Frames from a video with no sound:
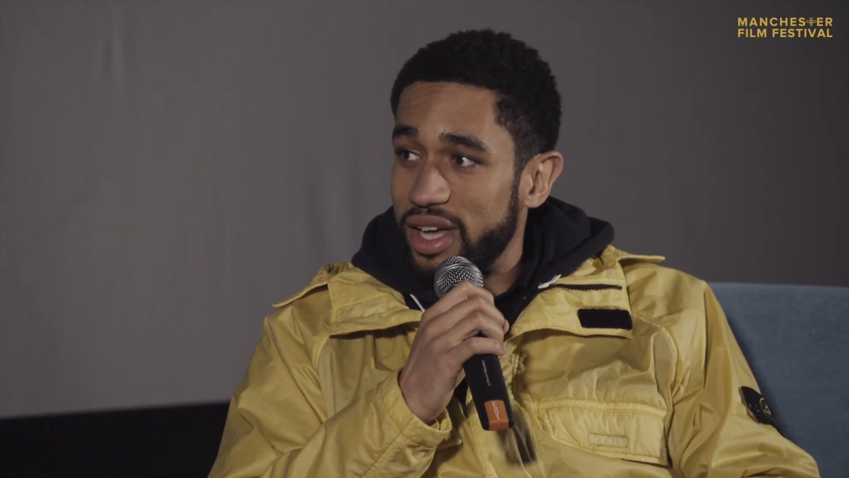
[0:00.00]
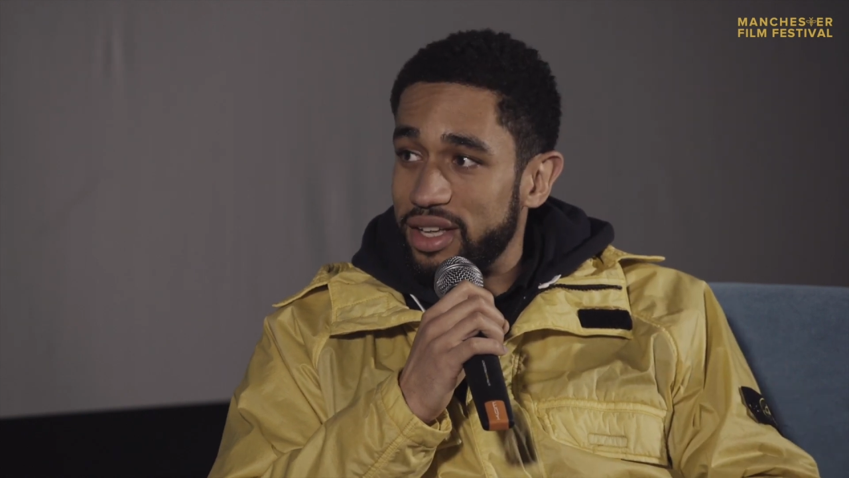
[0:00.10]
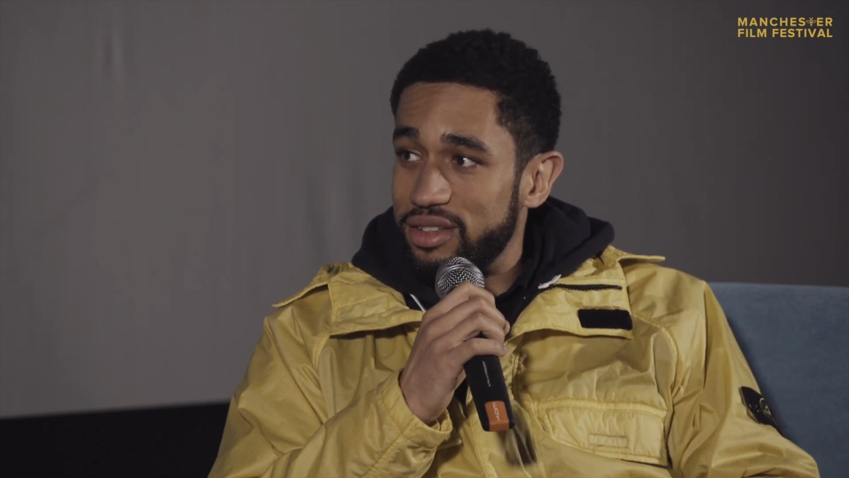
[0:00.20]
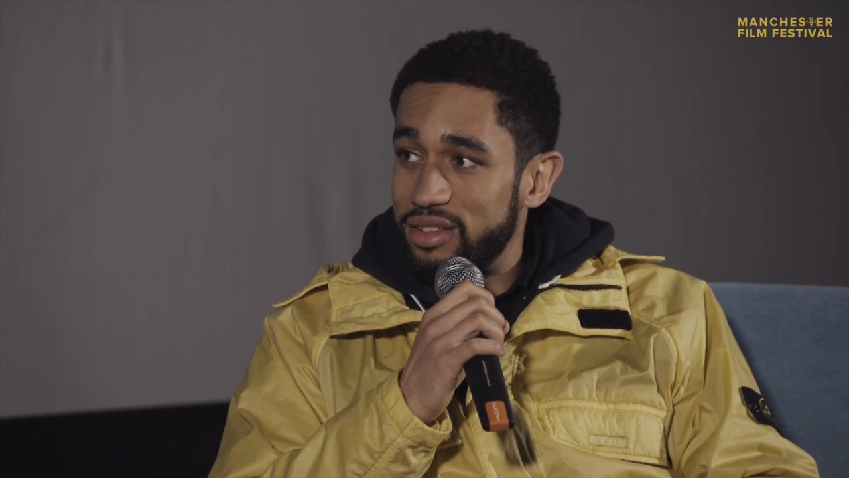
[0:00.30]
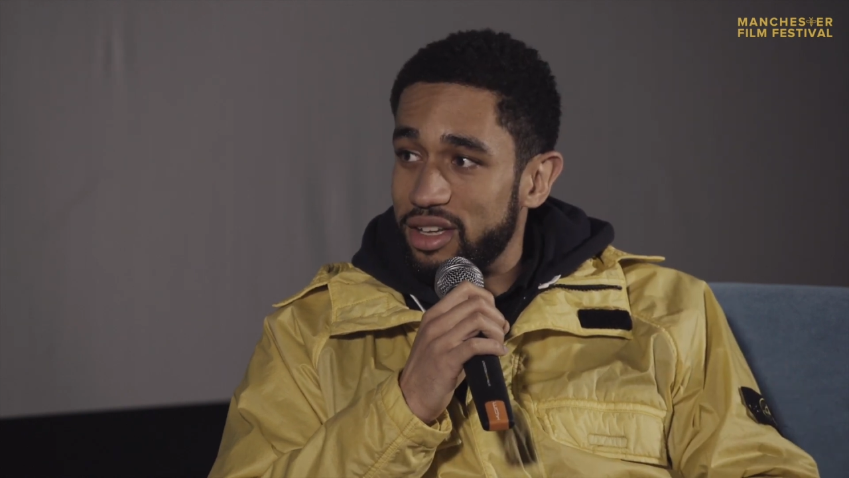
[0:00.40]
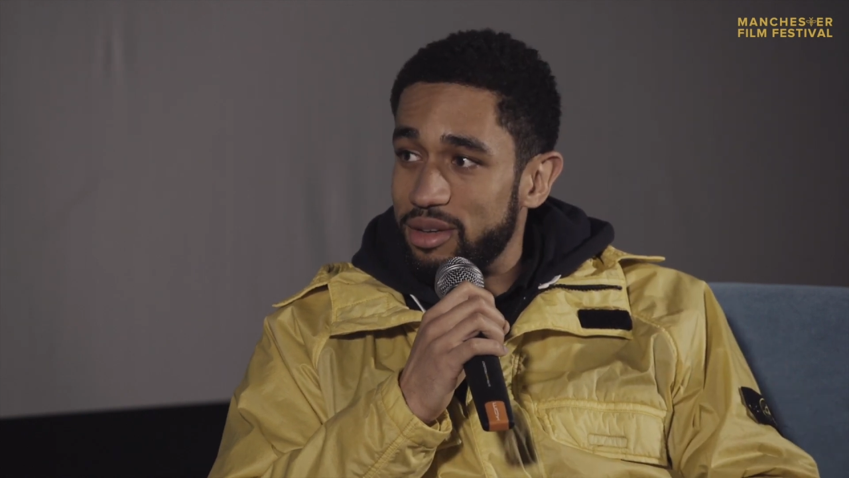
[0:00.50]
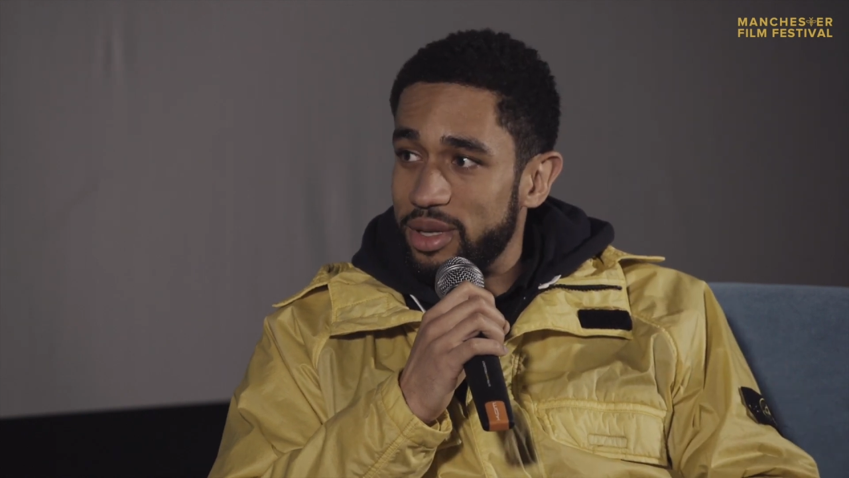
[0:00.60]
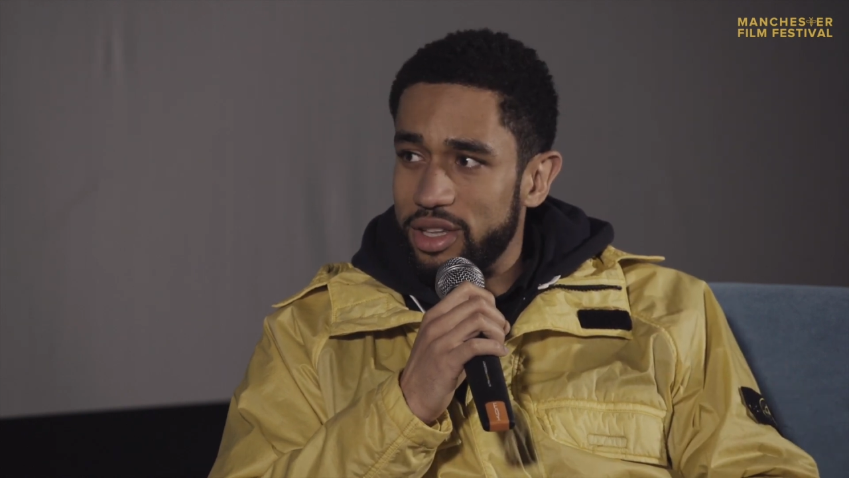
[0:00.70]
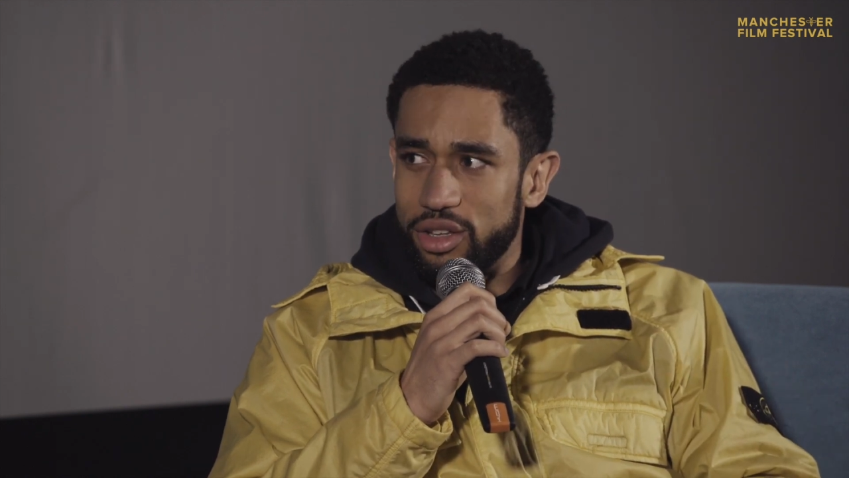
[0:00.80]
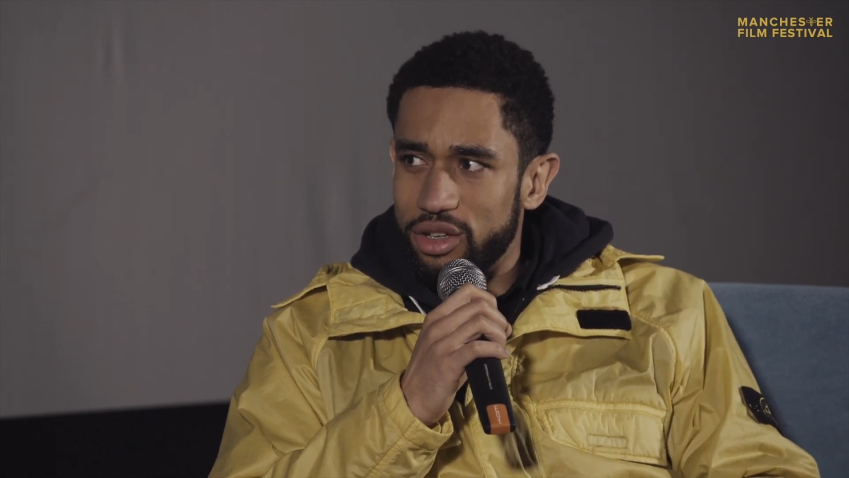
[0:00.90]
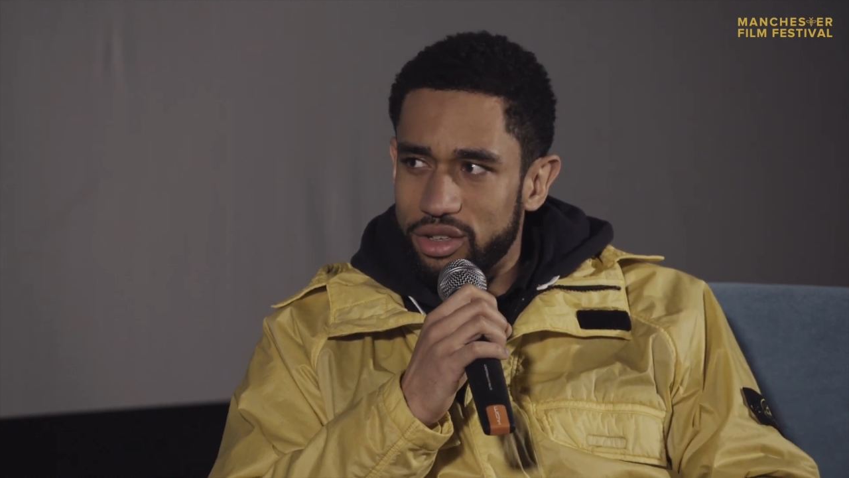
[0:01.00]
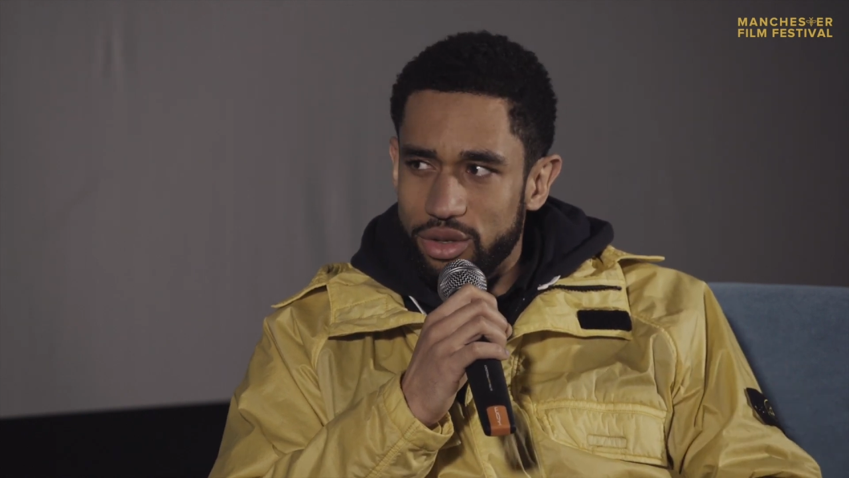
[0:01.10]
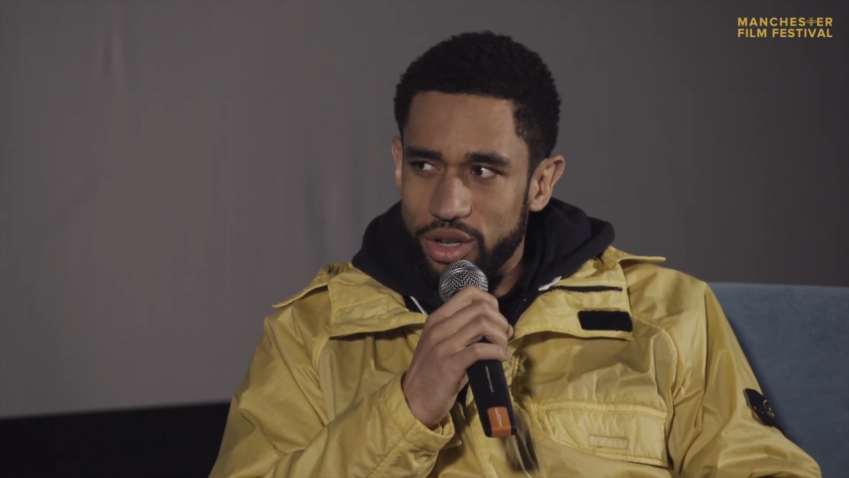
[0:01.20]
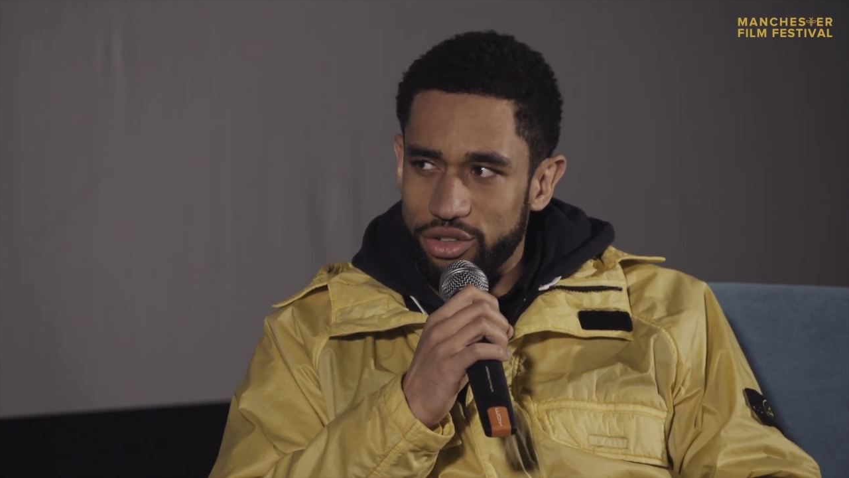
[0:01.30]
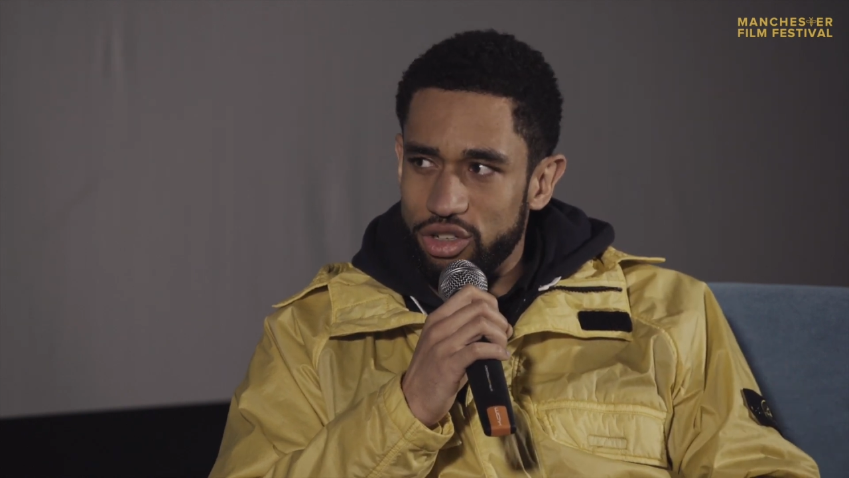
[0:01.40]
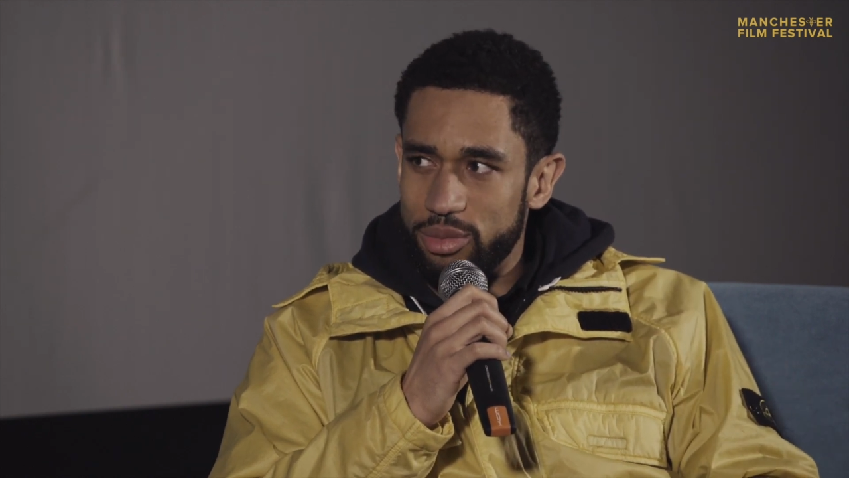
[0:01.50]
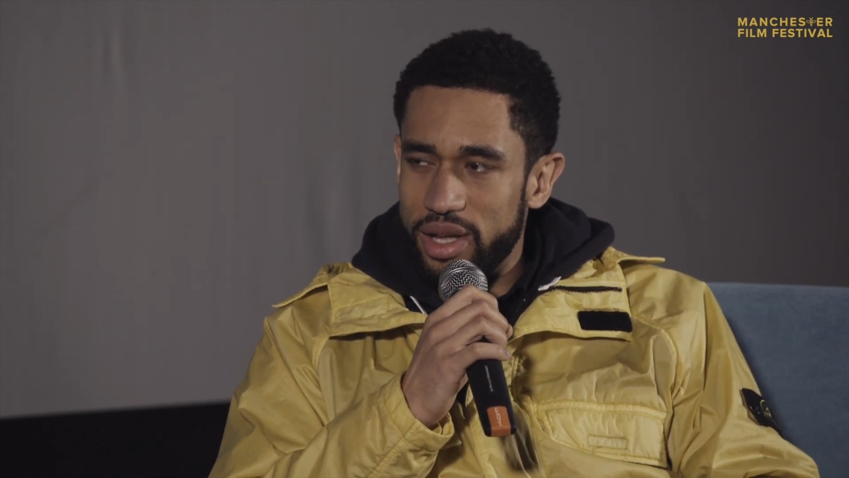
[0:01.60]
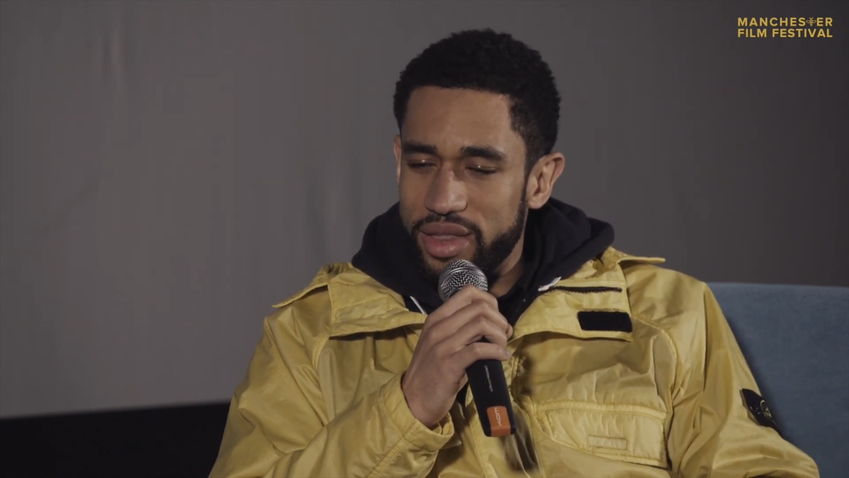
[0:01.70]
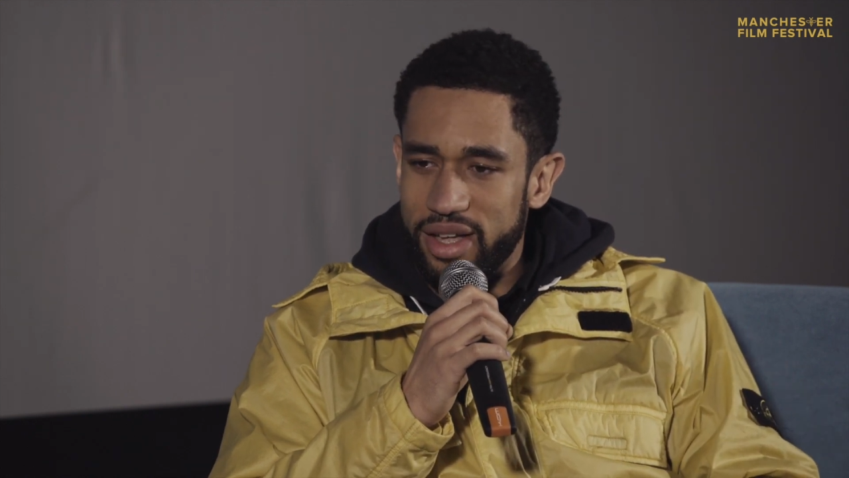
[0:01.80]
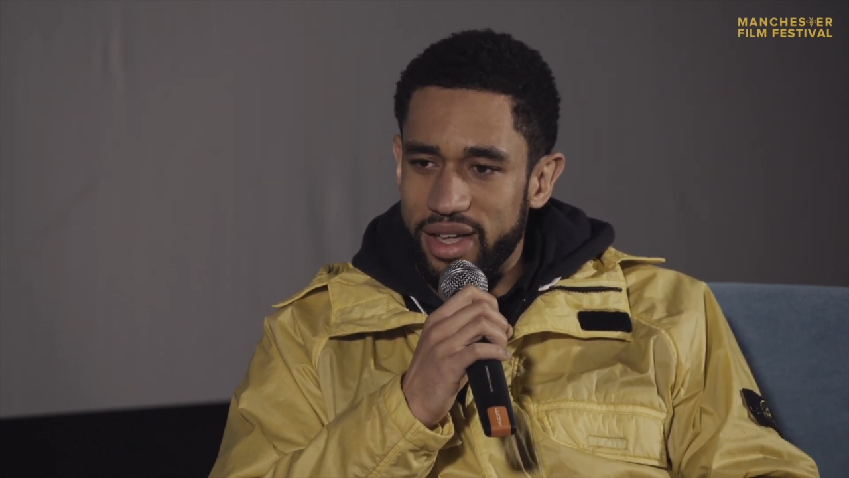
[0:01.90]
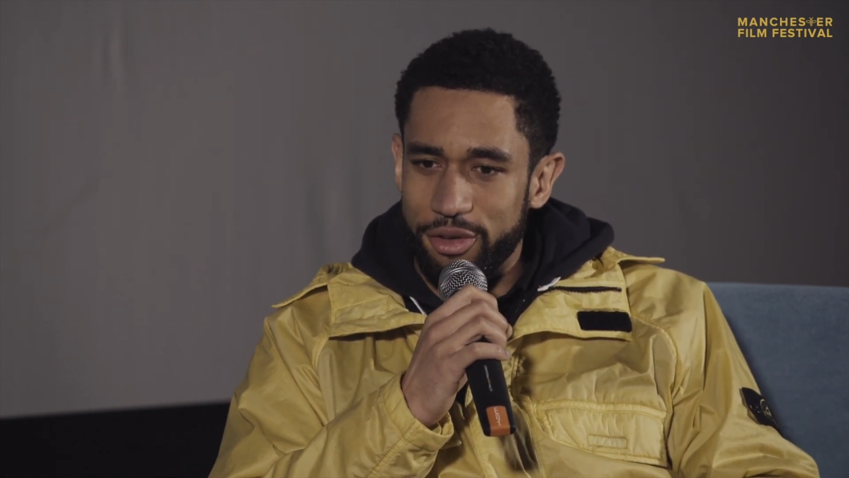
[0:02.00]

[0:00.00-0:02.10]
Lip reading: and they're not quite sure about that.